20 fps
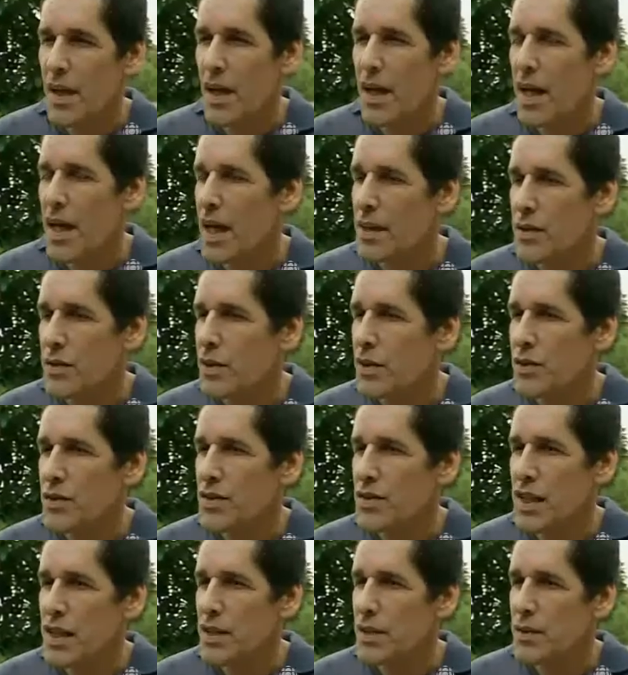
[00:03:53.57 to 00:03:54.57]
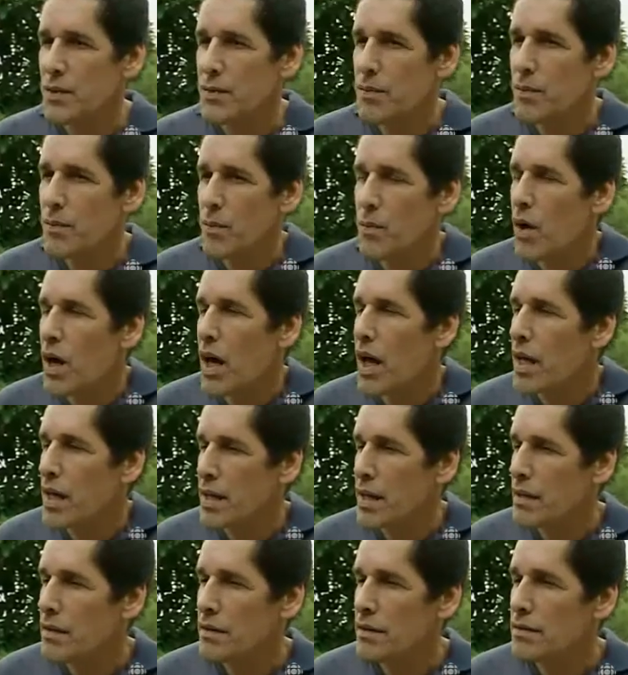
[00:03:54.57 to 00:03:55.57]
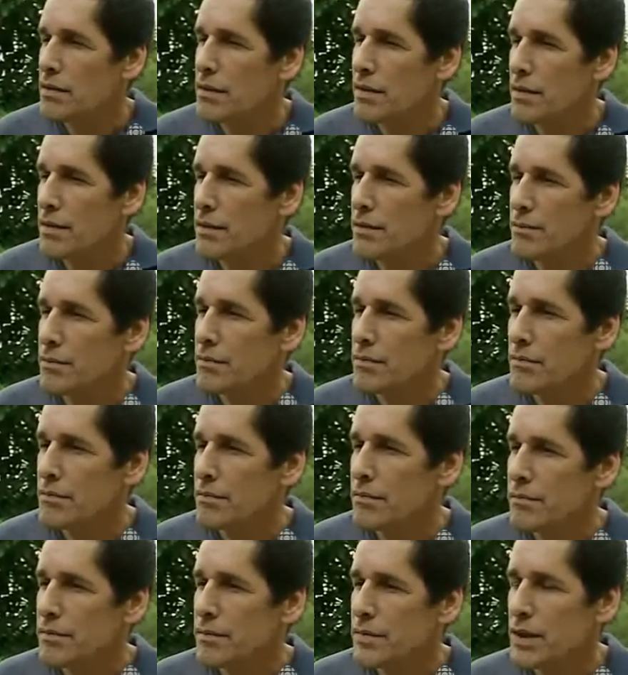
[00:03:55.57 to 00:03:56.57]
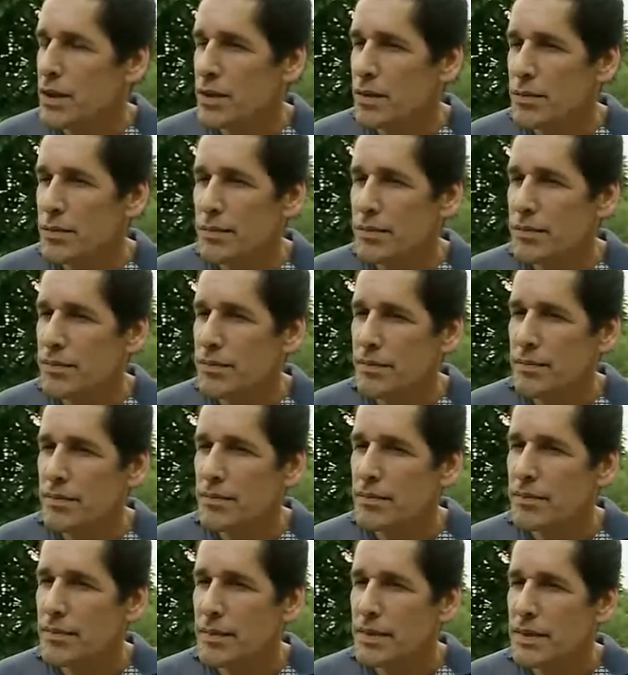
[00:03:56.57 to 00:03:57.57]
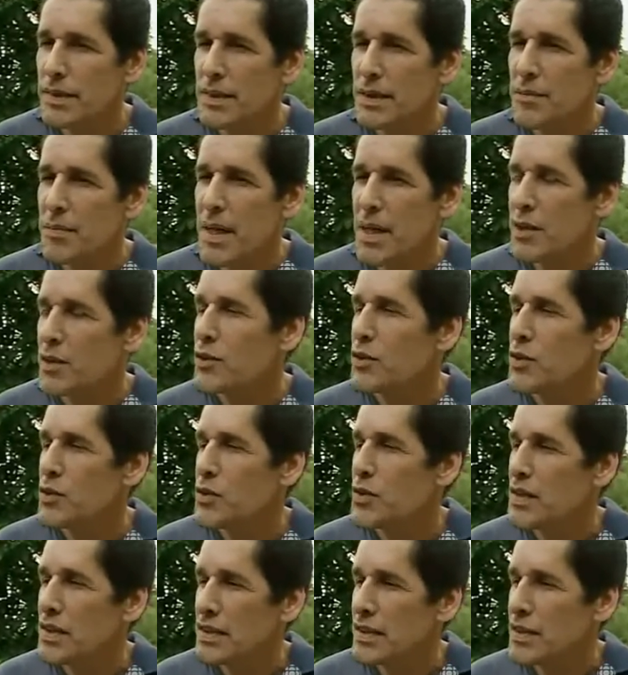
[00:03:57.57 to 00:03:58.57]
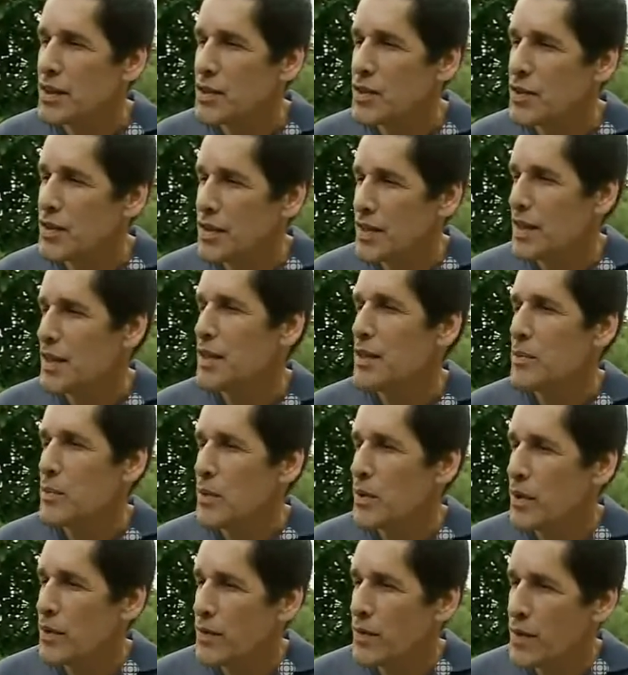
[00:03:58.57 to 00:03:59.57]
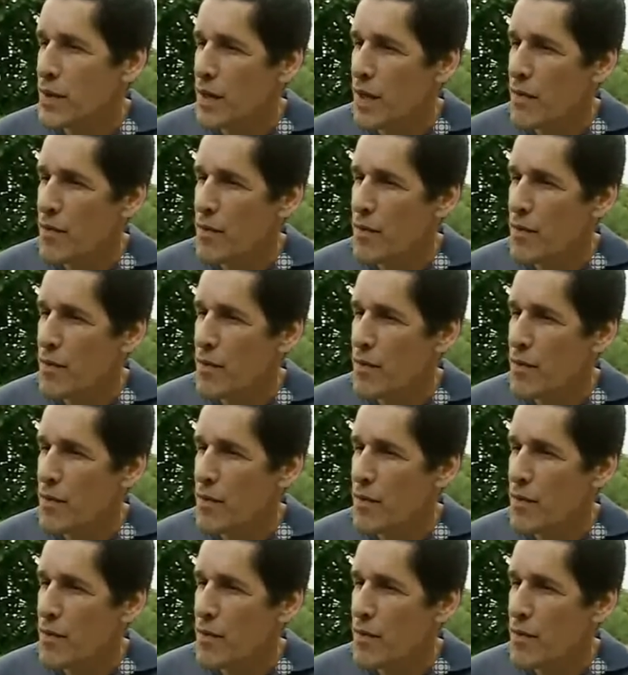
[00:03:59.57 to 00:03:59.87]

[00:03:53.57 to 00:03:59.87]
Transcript: I, I don't understand why, um, you know, the medical use is such a sticking point for the